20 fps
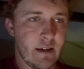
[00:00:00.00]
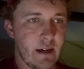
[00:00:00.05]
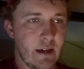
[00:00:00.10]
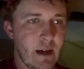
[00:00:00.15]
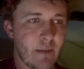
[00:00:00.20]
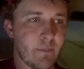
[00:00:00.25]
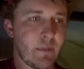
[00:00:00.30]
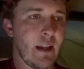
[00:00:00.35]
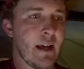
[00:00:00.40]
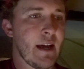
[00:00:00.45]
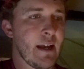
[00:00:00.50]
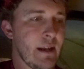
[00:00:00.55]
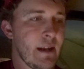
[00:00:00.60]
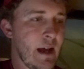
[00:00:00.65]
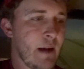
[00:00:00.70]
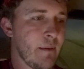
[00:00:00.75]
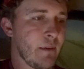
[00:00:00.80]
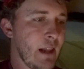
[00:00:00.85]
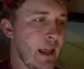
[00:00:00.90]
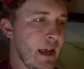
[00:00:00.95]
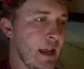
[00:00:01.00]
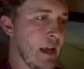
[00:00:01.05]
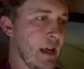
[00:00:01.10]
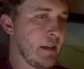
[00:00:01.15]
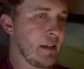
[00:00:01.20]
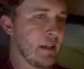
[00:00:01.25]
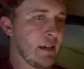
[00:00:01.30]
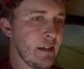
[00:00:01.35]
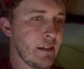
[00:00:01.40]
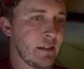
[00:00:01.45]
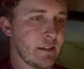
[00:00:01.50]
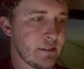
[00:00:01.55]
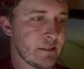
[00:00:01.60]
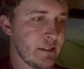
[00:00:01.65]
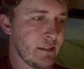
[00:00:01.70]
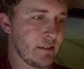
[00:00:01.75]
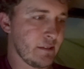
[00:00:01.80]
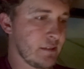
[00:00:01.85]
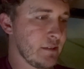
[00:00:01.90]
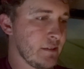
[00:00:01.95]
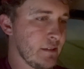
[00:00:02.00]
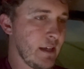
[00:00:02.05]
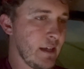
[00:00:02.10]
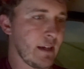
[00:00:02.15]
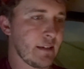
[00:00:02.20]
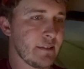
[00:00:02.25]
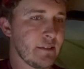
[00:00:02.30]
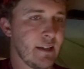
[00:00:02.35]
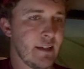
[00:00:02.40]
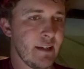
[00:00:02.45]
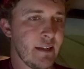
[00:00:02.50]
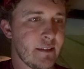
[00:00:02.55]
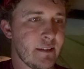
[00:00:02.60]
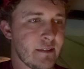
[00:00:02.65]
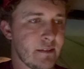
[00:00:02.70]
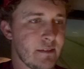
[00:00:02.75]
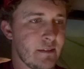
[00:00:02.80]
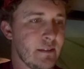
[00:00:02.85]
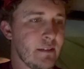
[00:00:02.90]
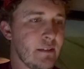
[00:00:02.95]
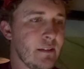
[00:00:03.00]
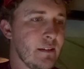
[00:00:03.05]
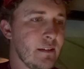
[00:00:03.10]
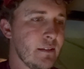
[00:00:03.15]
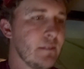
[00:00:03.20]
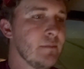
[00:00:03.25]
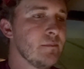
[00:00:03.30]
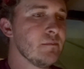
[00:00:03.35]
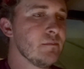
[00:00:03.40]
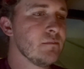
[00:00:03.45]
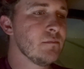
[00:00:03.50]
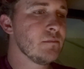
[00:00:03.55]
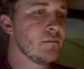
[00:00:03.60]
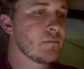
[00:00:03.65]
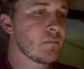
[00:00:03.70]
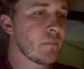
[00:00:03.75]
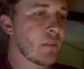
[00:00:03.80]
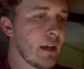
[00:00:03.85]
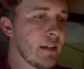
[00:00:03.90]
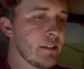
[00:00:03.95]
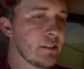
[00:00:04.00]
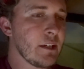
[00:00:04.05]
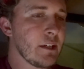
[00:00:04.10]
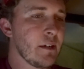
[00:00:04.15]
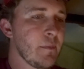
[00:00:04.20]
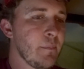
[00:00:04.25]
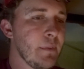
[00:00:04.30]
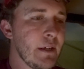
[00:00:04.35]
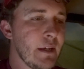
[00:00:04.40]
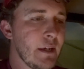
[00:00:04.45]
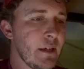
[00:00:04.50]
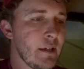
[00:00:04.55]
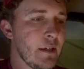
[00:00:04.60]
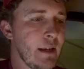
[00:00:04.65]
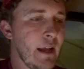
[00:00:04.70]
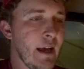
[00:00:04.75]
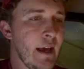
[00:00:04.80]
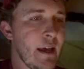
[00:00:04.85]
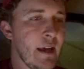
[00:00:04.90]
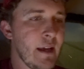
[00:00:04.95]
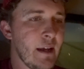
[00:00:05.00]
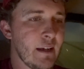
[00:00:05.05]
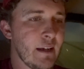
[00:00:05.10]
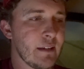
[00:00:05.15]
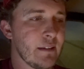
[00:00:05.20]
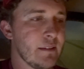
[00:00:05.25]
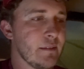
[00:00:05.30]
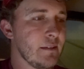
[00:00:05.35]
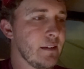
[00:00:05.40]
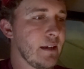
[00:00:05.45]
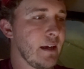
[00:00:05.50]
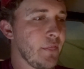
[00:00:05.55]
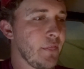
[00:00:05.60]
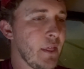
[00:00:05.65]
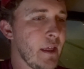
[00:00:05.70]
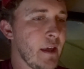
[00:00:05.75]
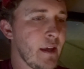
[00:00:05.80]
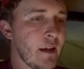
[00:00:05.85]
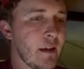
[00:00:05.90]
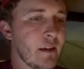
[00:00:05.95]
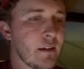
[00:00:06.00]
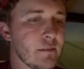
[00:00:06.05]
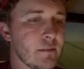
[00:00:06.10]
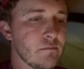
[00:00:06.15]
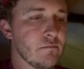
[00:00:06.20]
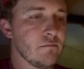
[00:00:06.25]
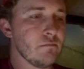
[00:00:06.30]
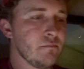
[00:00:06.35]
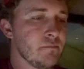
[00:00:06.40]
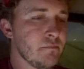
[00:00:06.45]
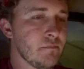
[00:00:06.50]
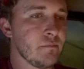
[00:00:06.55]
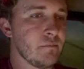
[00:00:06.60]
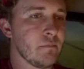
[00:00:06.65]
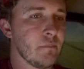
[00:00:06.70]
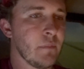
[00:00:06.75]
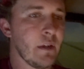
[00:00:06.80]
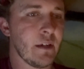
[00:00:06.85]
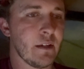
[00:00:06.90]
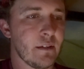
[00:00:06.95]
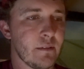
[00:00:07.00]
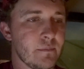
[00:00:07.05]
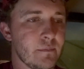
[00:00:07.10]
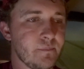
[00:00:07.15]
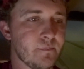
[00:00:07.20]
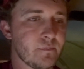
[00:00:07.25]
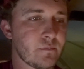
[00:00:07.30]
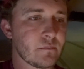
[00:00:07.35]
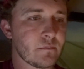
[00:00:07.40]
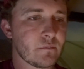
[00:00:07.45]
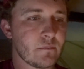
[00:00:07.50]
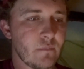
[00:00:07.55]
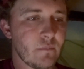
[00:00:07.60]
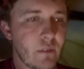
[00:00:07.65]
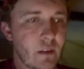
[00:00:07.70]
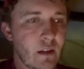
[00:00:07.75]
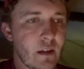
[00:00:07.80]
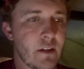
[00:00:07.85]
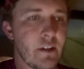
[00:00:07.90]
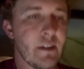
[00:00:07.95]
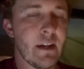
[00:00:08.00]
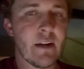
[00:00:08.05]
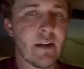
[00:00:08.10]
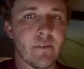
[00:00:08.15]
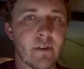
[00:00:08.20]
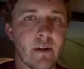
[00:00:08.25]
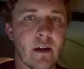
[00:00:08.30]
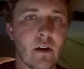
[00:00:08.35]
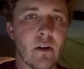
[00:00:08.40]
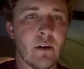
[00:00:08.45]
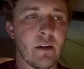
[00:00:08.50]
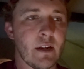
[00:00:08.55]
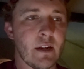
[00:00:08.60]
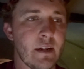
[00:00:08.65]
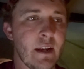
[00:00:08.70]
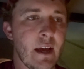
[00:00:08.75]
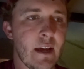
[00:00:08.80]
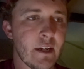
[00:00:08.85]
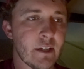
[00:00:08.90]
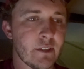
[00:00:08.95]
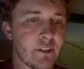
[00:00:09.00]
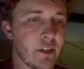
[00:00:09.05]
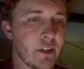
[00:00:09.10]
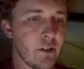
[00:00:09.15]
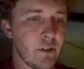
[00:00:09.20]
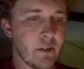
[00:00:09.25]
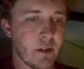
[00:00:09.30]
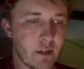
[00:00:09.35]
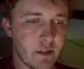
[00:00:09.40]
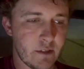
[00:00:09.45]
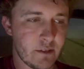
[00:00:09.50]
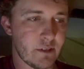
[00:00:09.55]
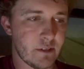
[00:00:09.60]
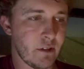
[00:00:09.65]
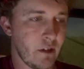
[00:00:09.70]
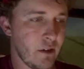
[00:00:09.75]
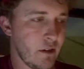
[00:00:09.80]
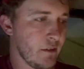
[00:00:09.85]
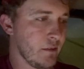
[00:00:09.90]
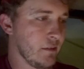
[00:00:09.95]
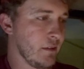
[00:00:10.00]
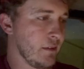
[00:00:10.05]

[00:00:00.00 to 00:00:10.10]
I'm glad I did, because it's, like I said, it's going to be good hay, I think. But you never know, in a day or two it could start,